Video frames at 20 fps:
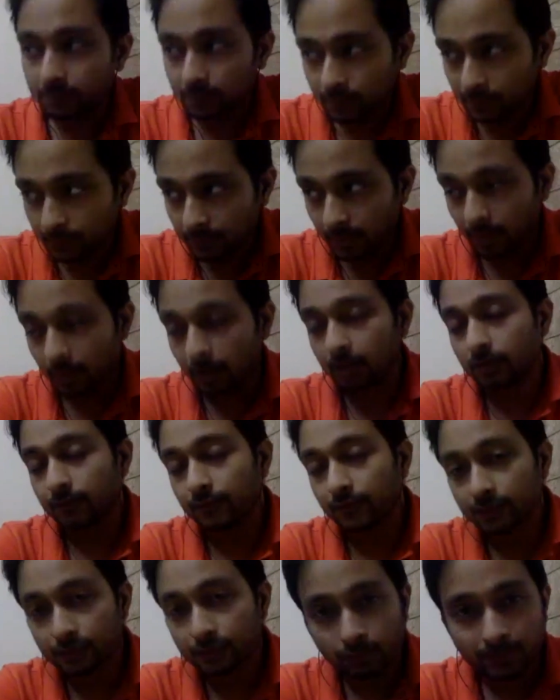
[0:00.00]
The
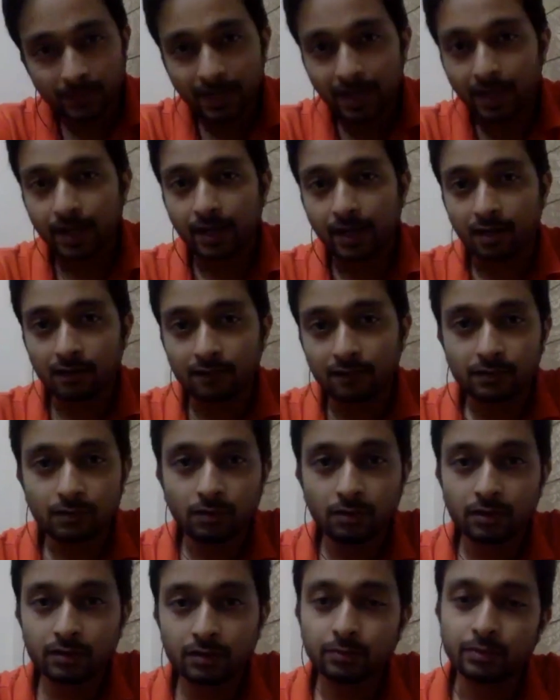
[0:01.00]
first job that I had after
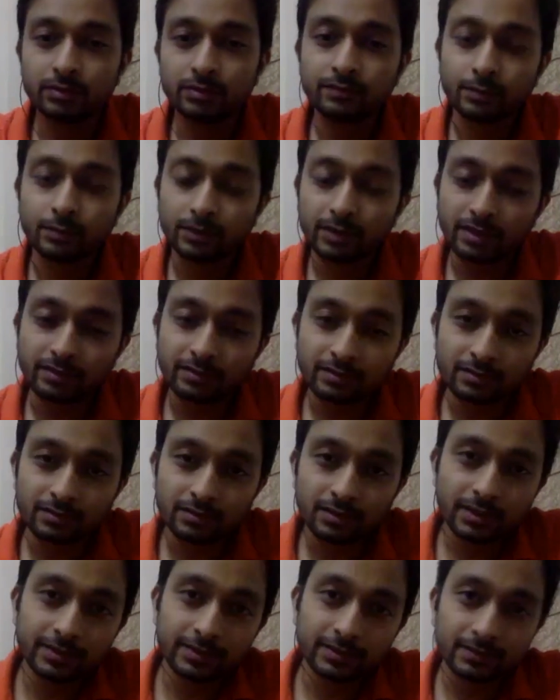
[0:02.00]
college was as
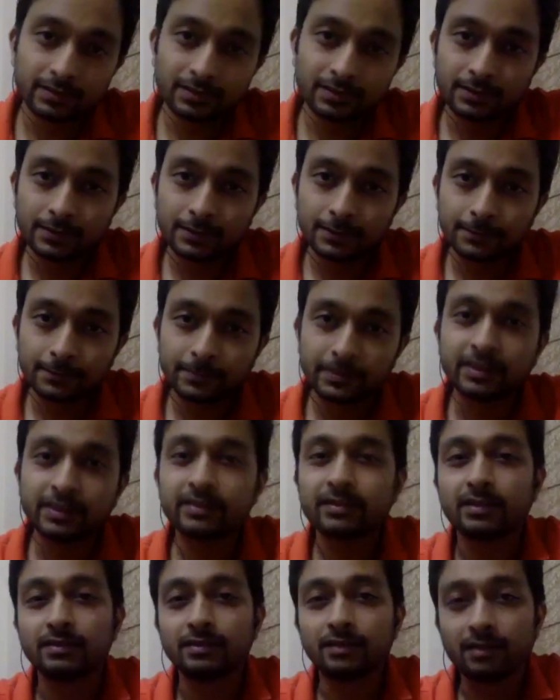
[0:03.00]
a
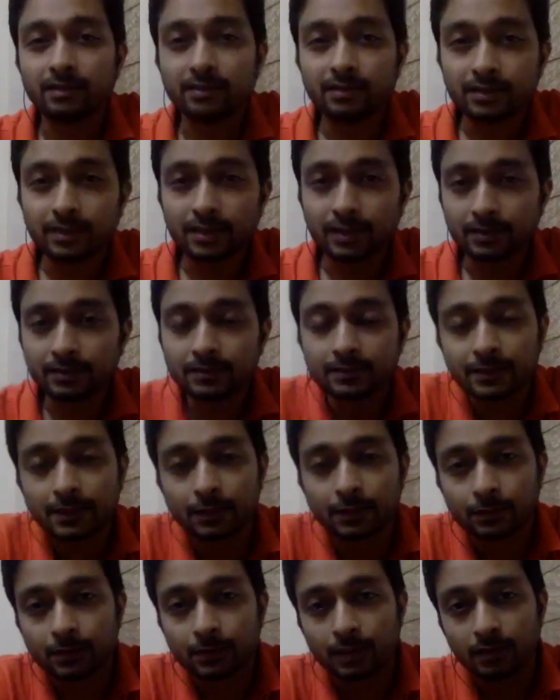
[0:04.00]
business consultant, and
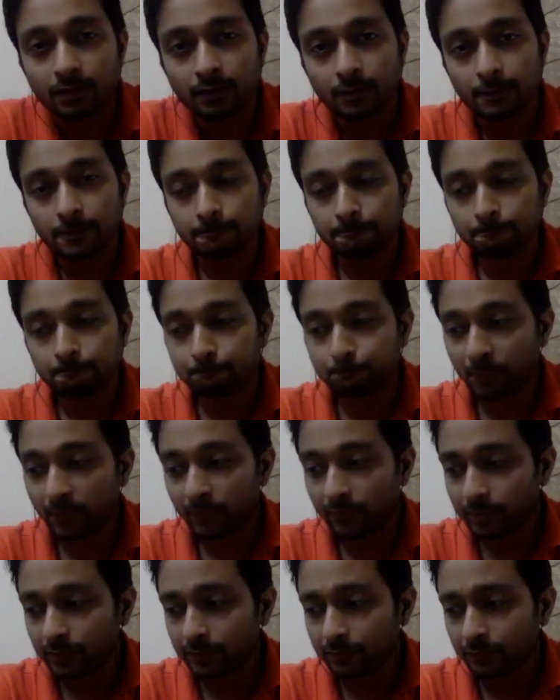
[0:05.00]
I
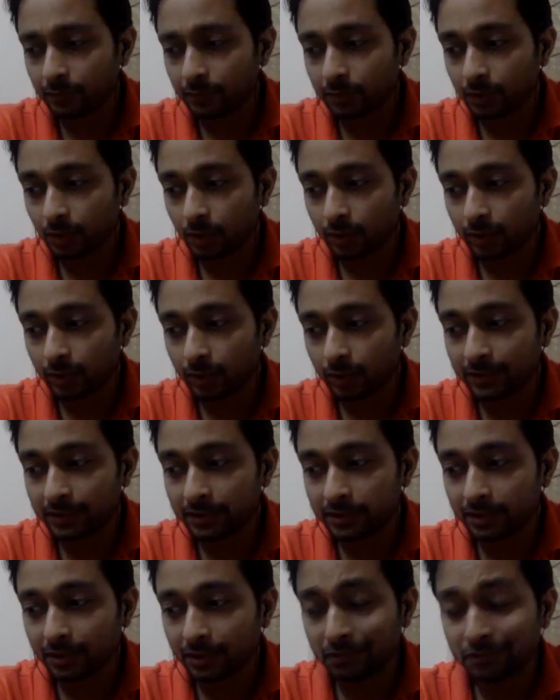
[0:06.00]
worked for an
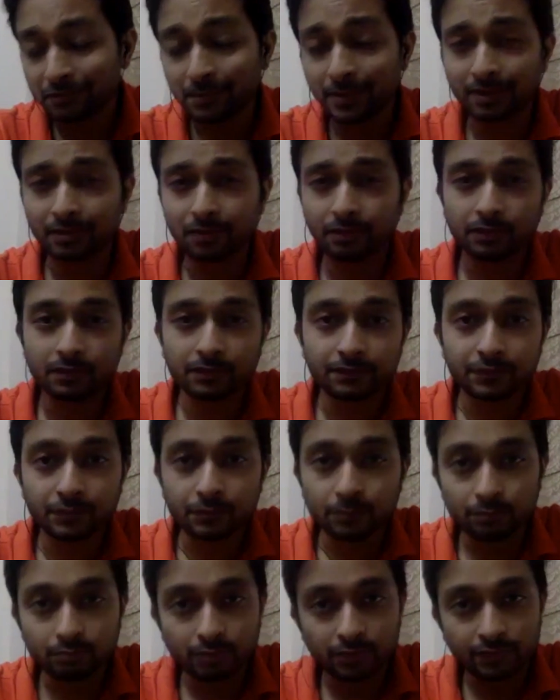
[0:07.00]
organization that was spread across a
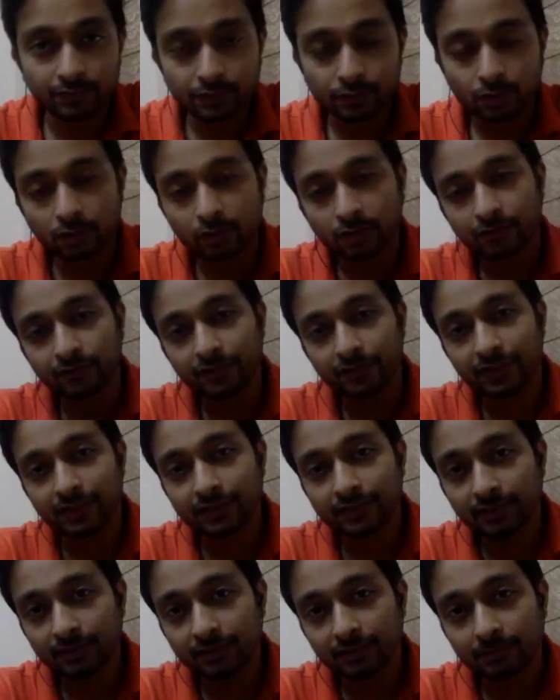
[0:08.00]
few different
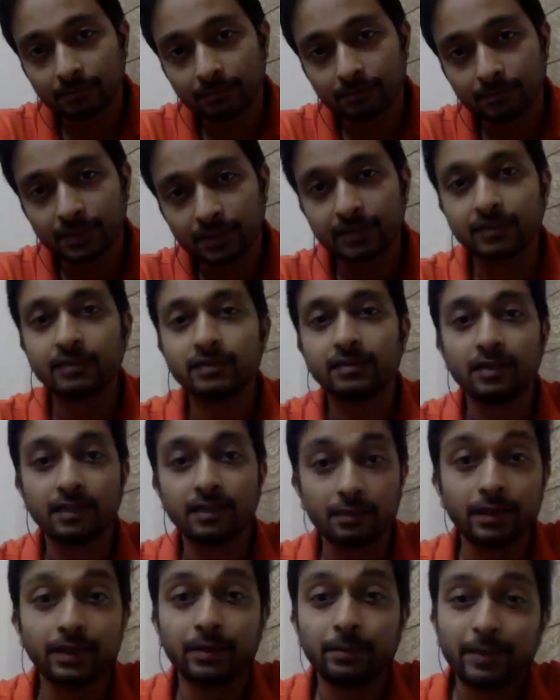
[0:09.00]
geographies, just some business consulting,
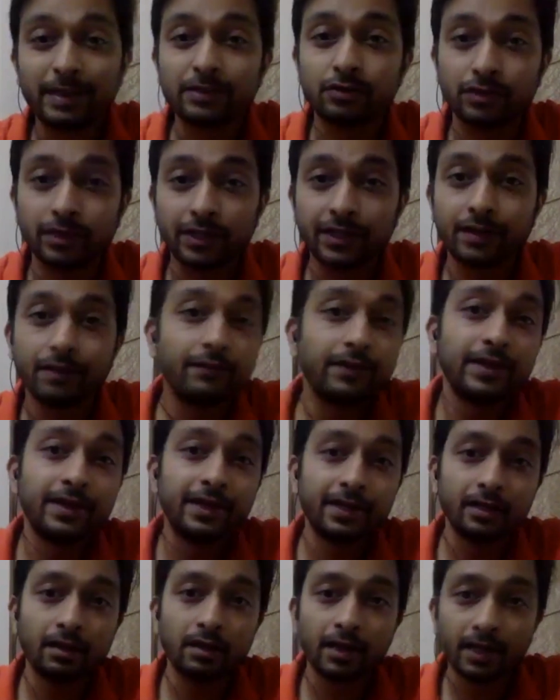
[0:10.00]
again based on data, very
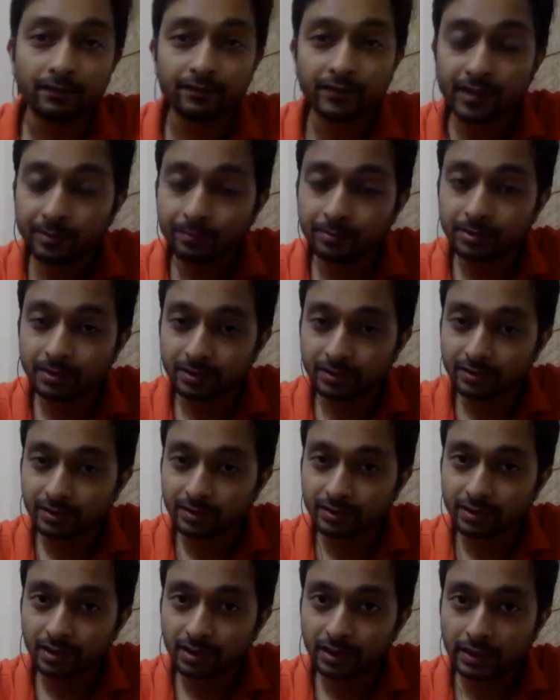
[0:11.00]
data heavy business
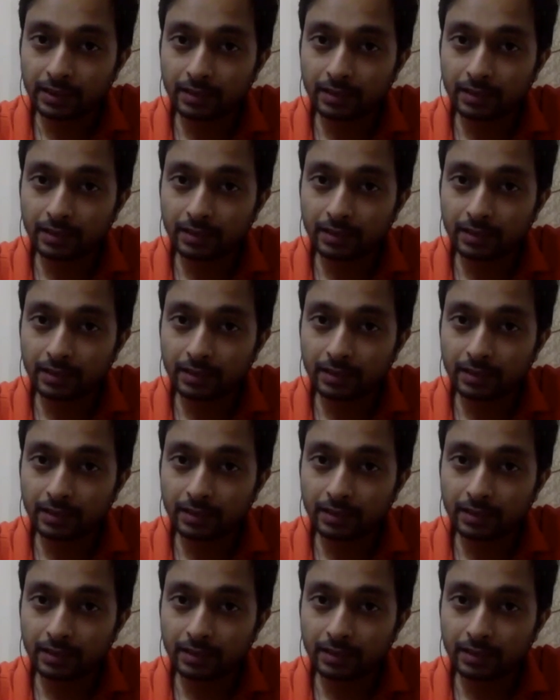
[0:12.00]
consulting.